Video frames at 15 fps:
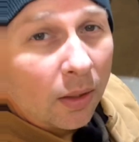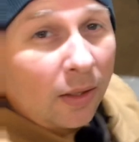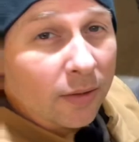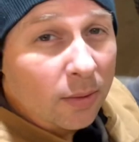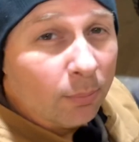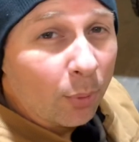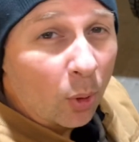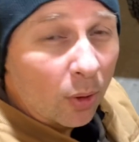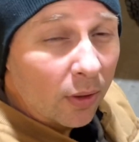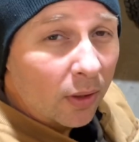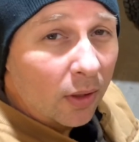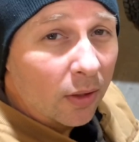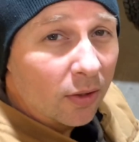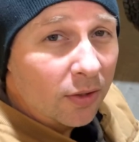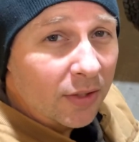it's important
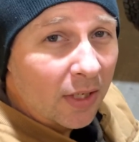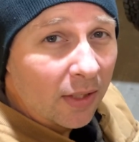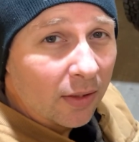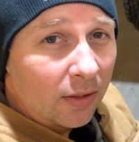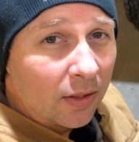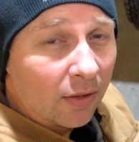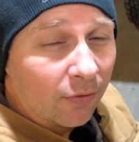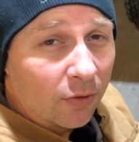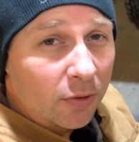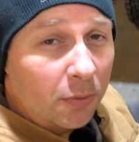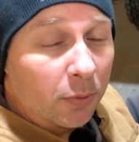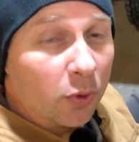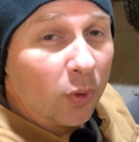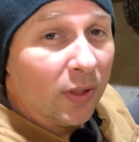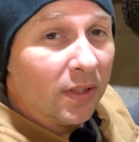to understand the difference
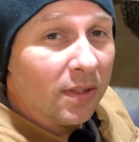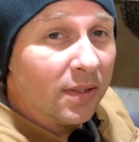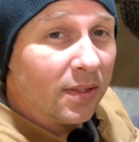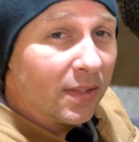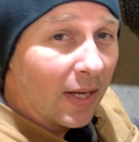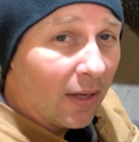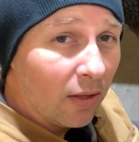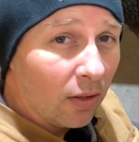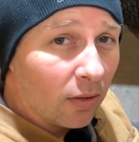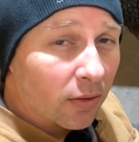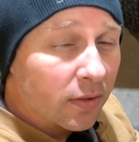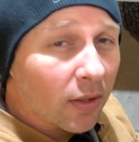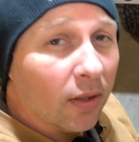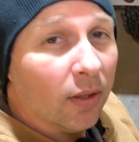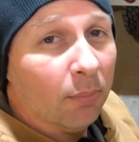between
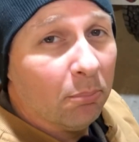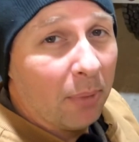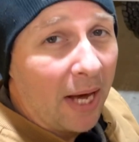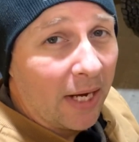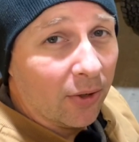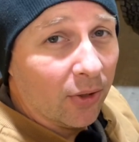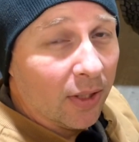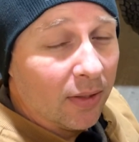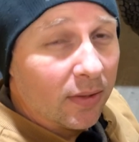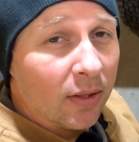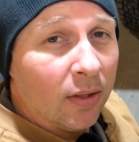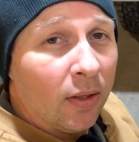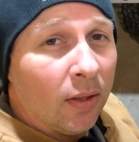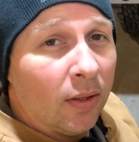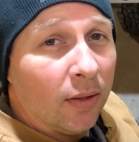cells and batteries.
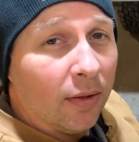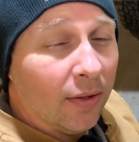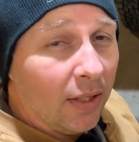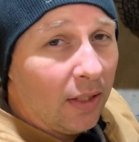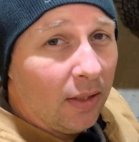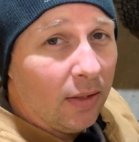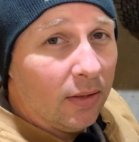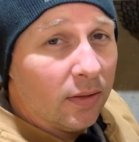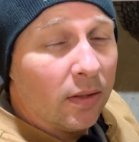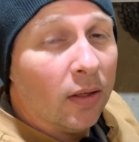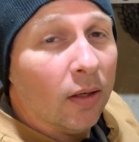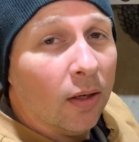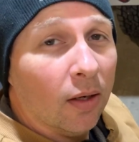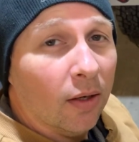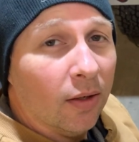These or